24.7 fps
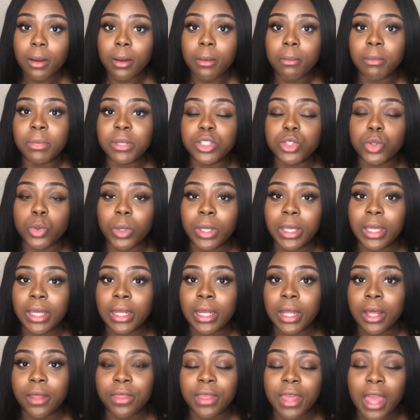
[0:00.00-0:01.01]

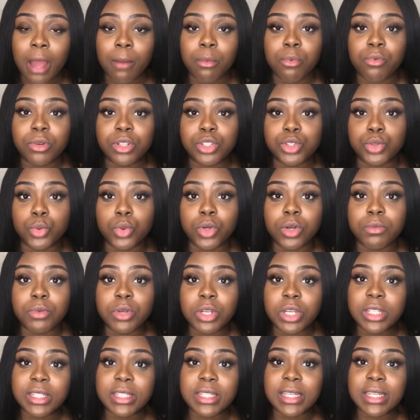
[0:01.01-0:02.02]
between the Aboriginal
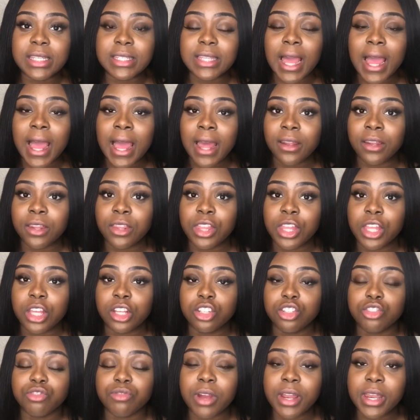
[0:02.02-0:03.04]
communities and the
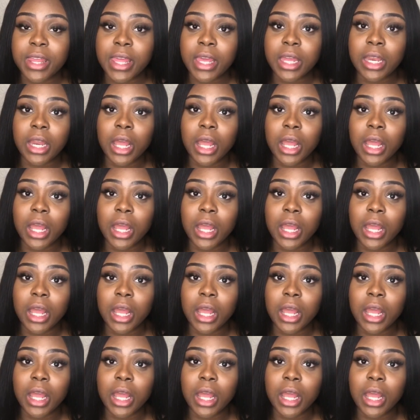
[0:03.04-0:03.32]
Australian